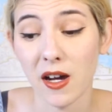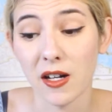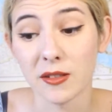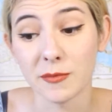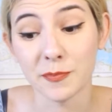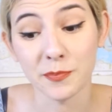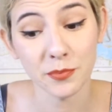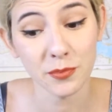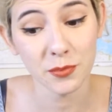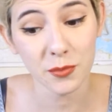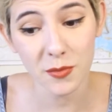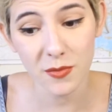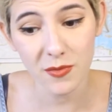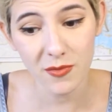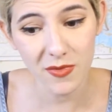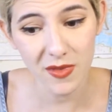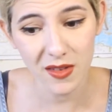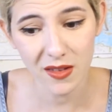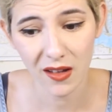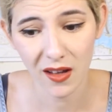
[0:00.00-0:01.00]

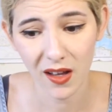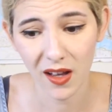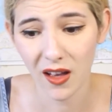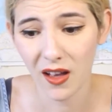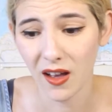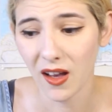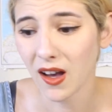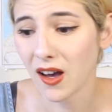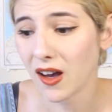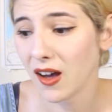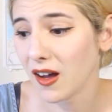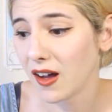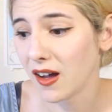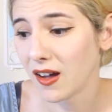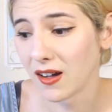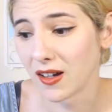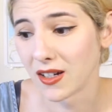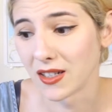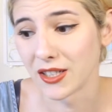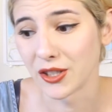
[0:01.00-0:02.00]

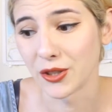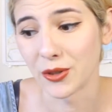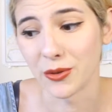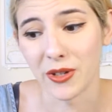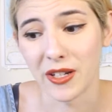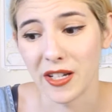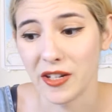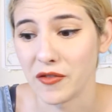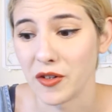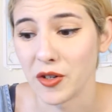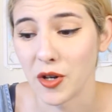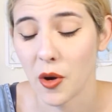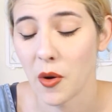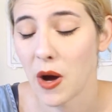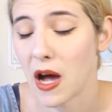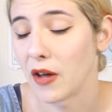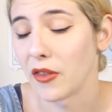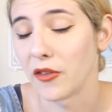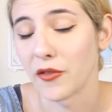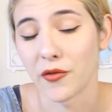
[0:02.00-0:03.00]
I don't even know
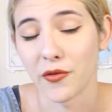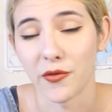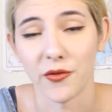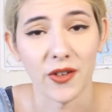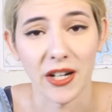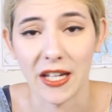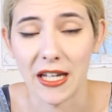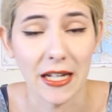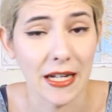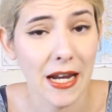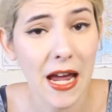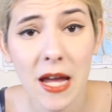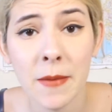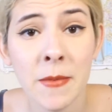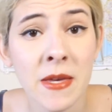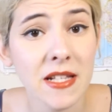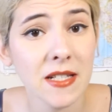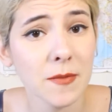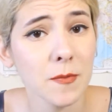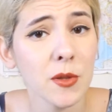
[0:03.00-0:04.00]
how the freaking
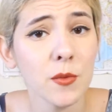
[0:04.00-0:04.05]
name is,